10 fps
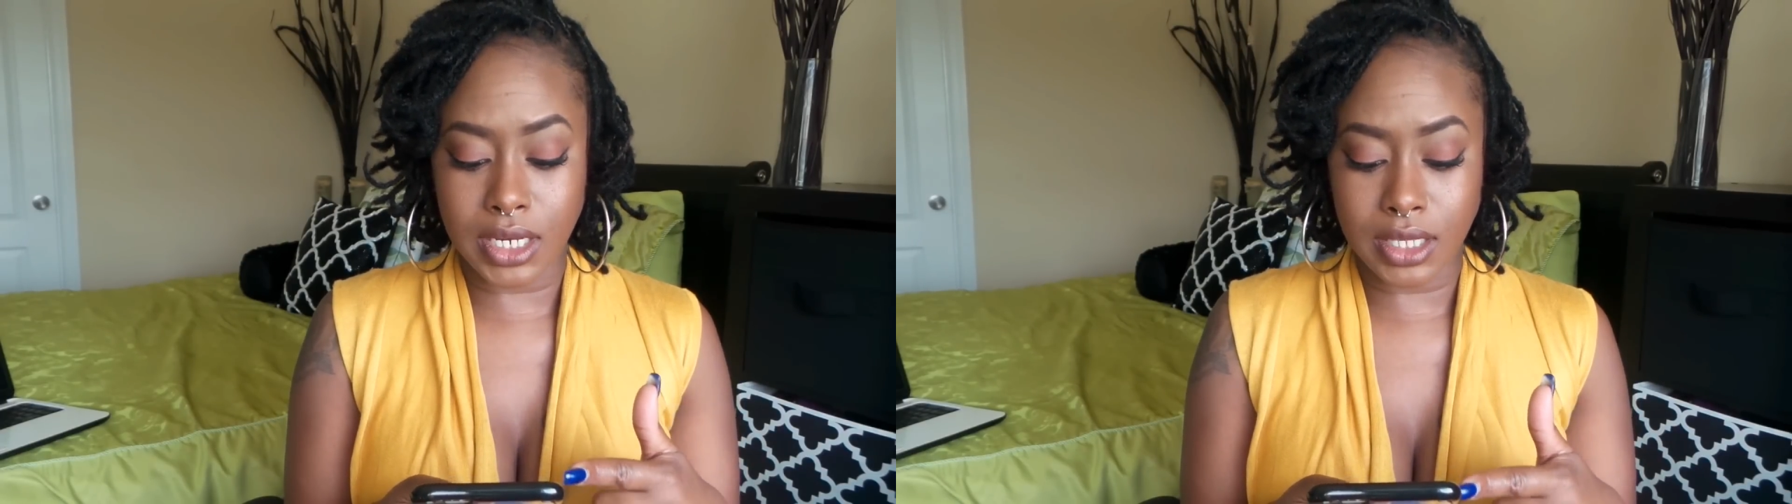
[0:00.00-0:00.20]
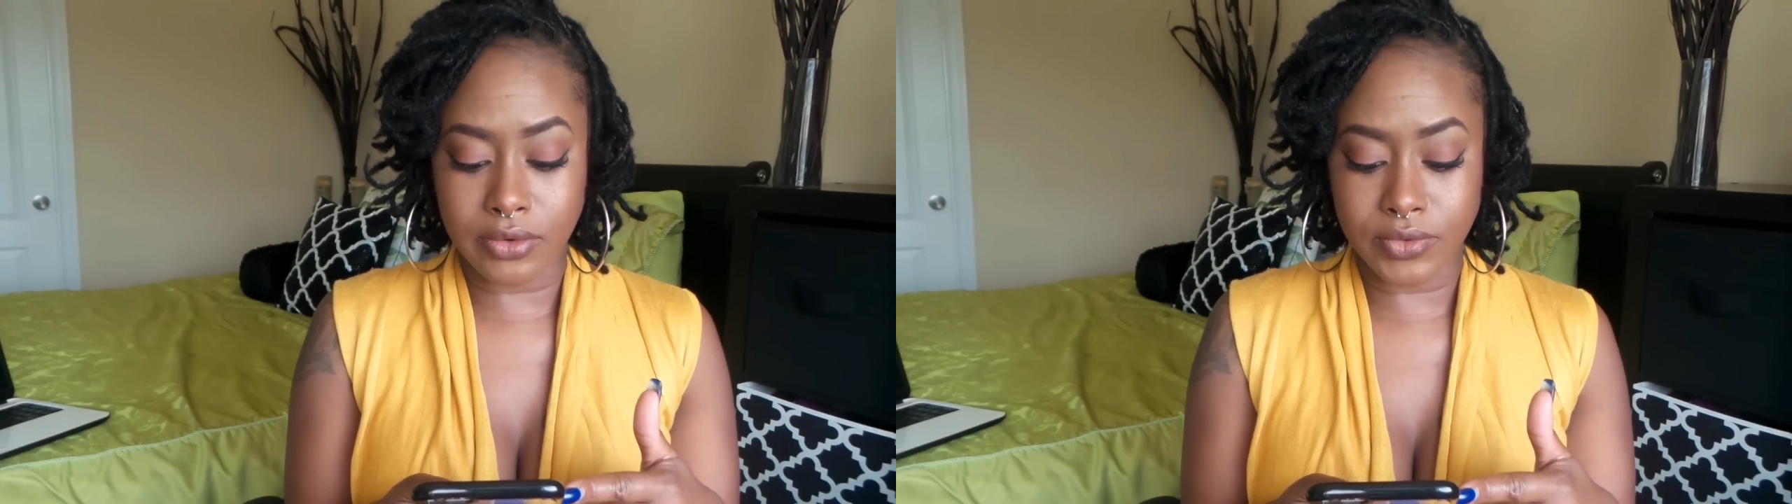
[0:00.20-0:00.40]

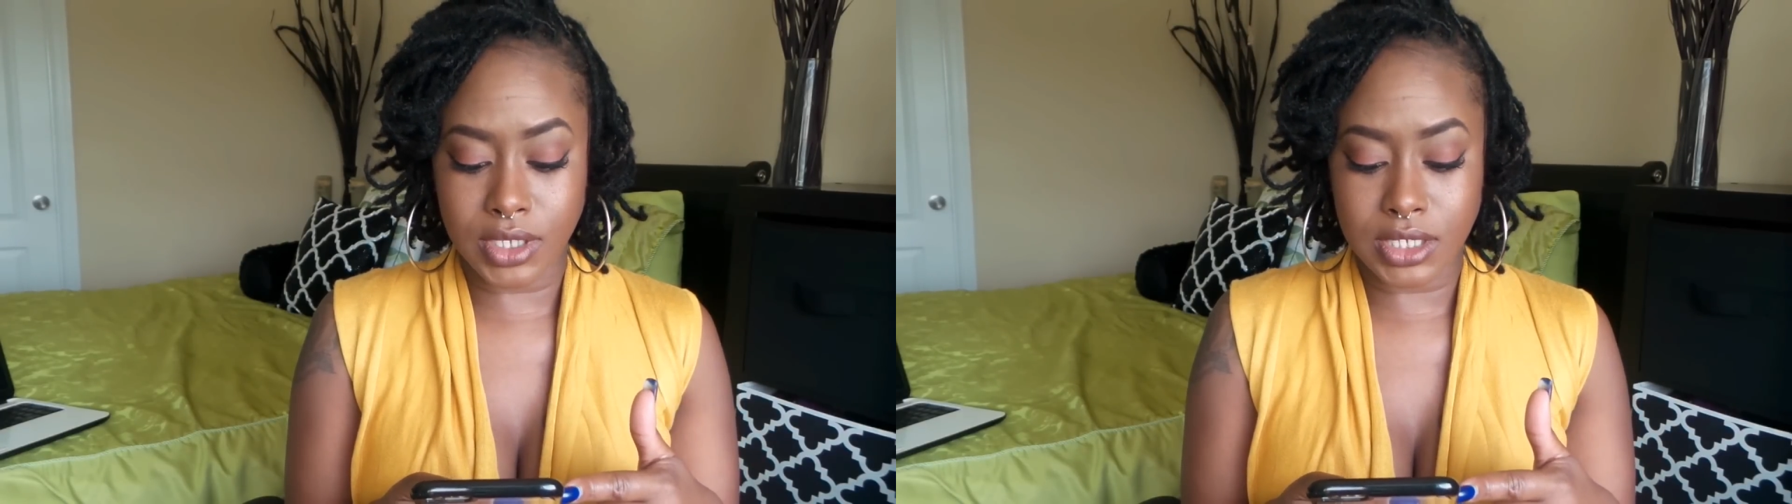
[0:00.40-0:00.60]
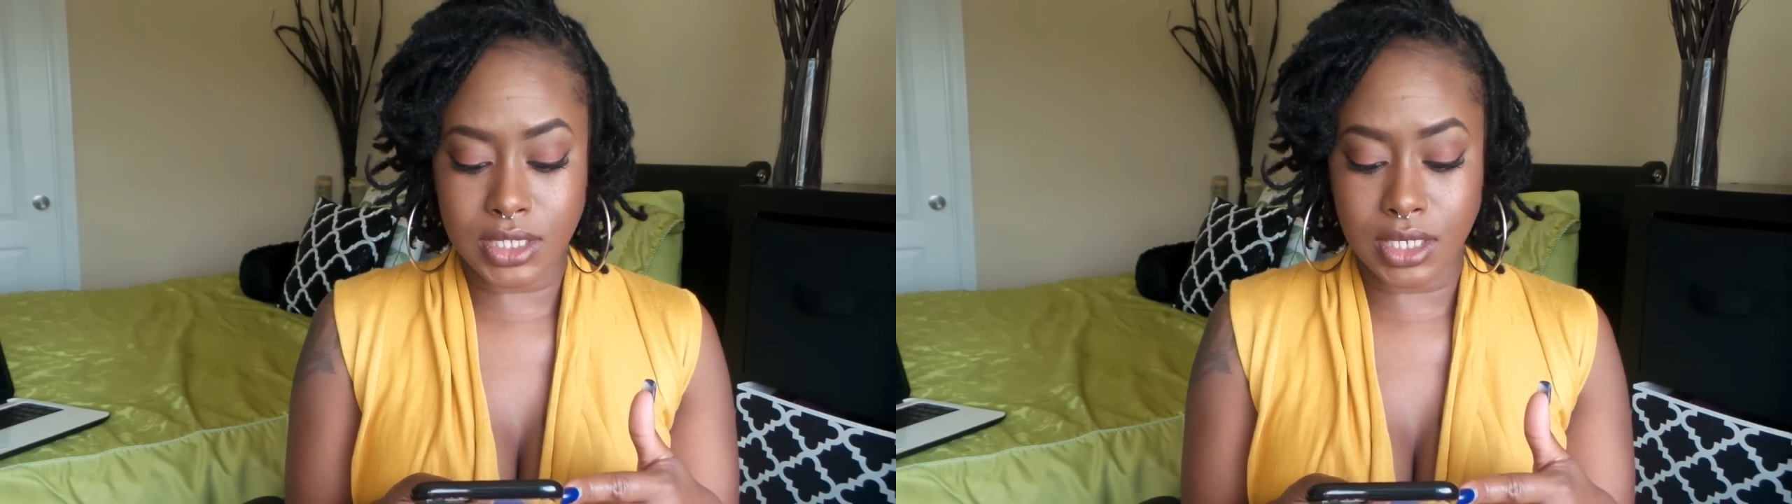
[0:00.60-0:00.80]
any of
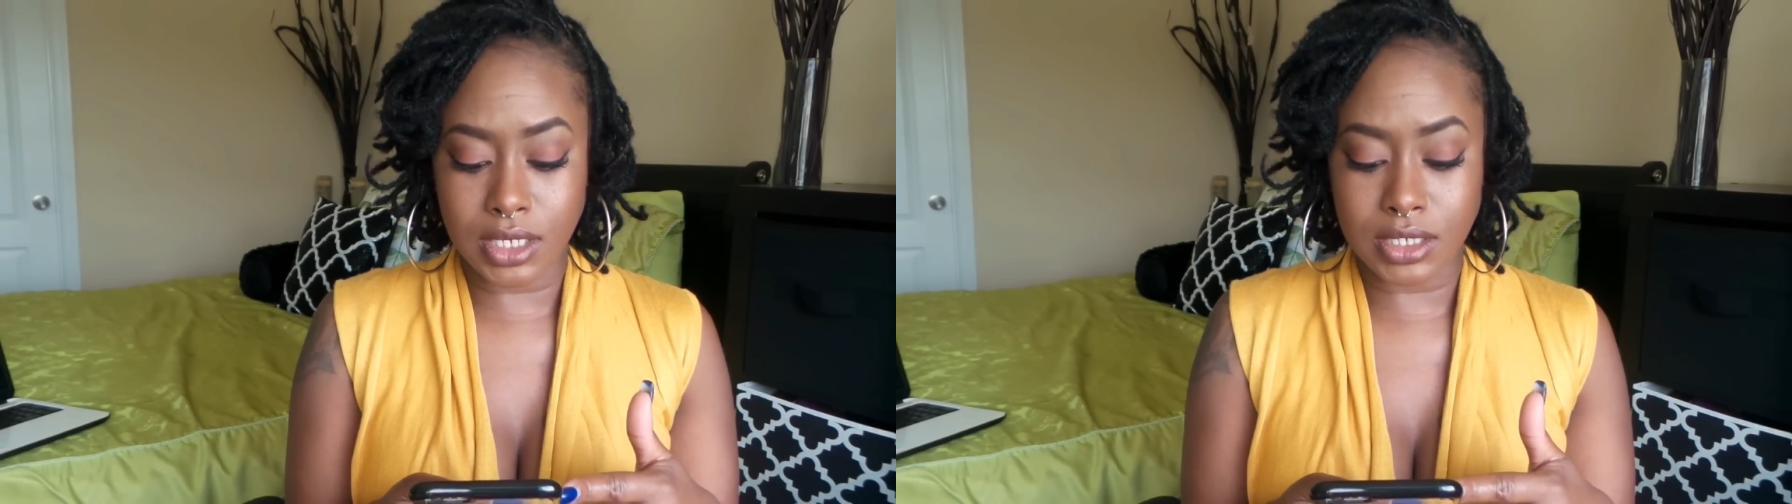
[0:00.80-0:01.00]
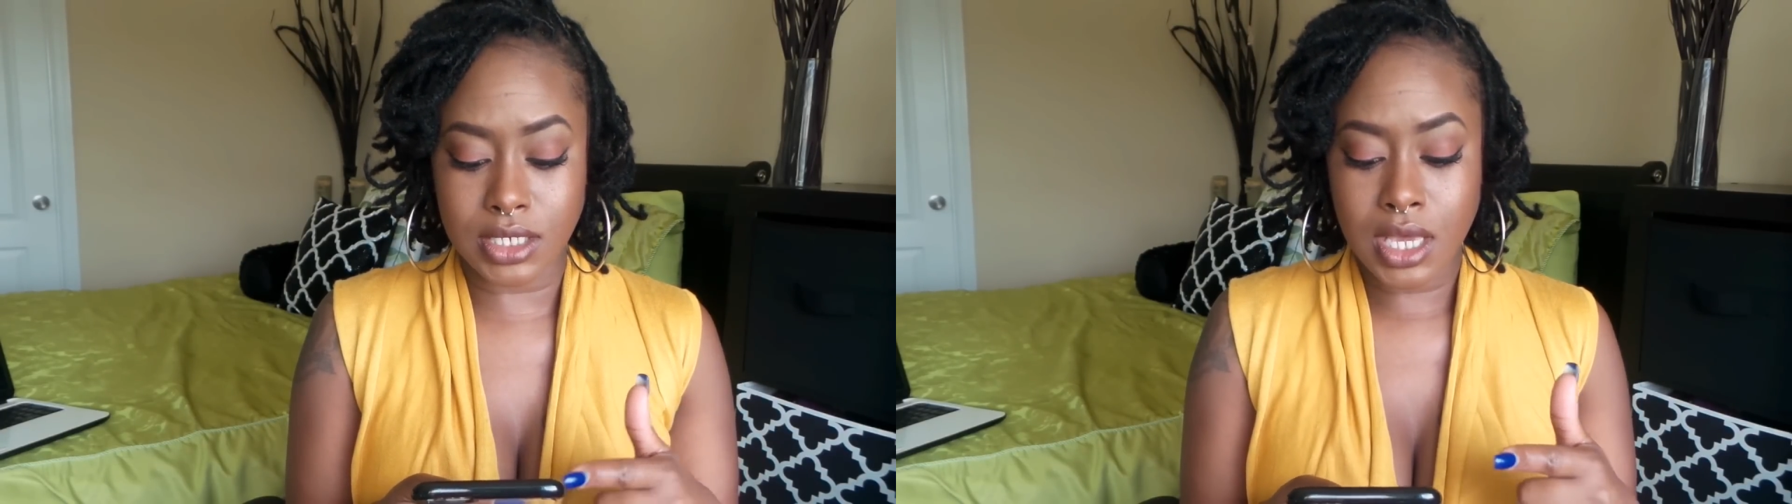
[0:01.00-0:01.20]
these
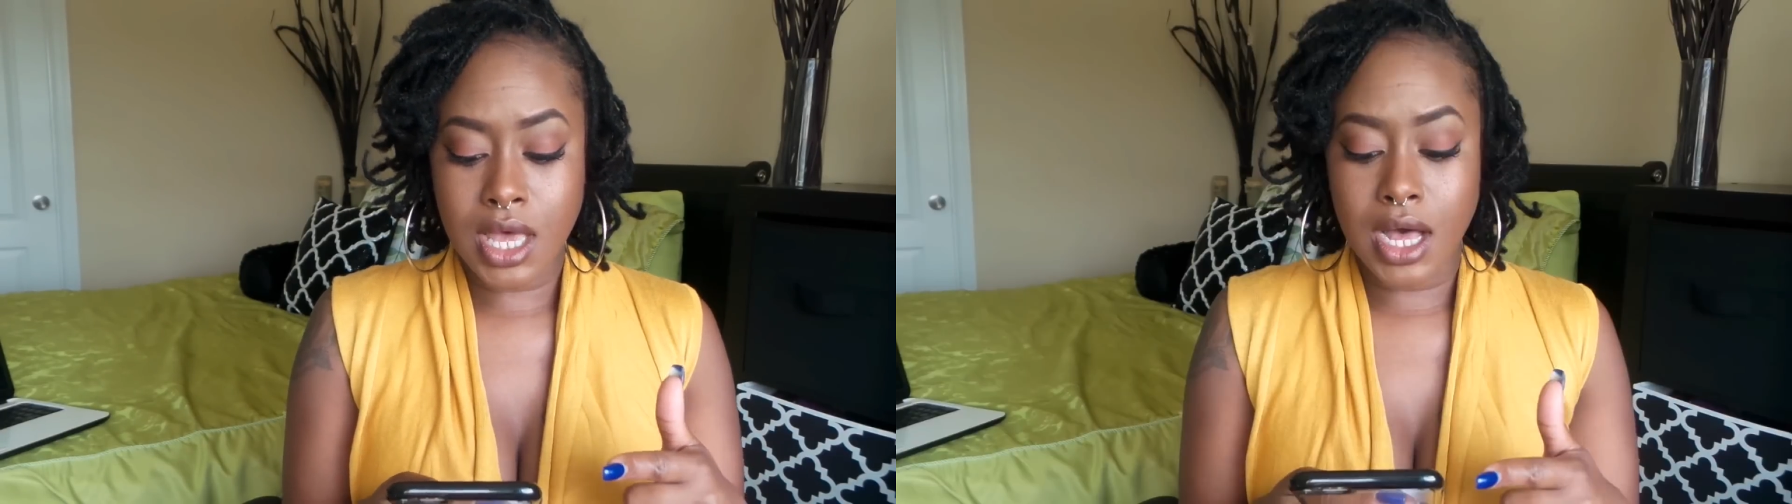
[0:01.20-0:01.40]
things